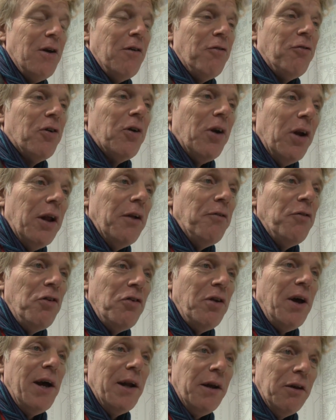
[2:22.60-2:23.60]
for a lot of
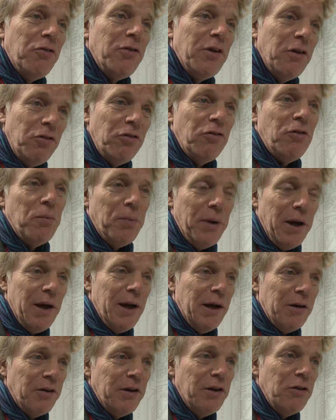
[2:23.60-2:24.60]
designers. This is the way
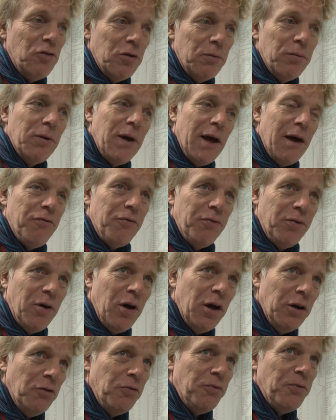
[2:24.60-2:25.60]
actually to have
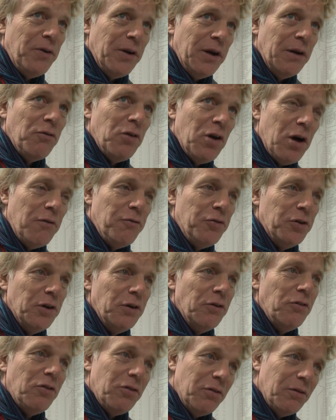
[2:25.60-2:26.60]
100%
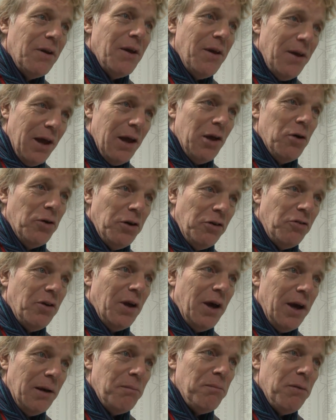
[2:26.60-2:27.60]
confidence in your
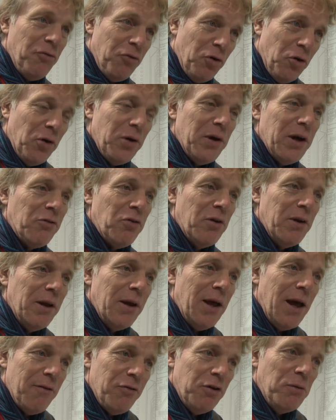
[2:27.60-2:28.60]
design before you
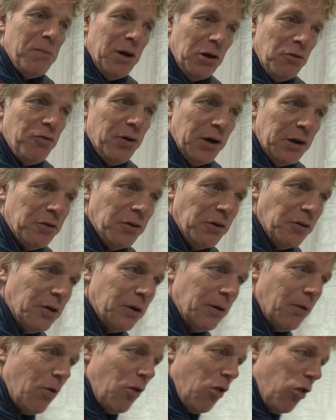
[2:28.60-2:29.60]
actually have it manufactured.
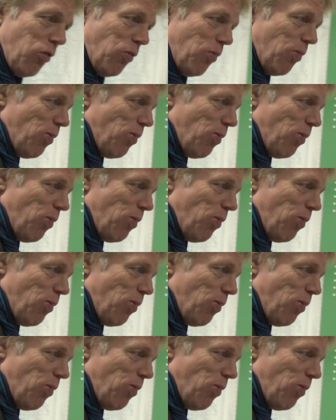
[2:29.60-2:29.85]
True,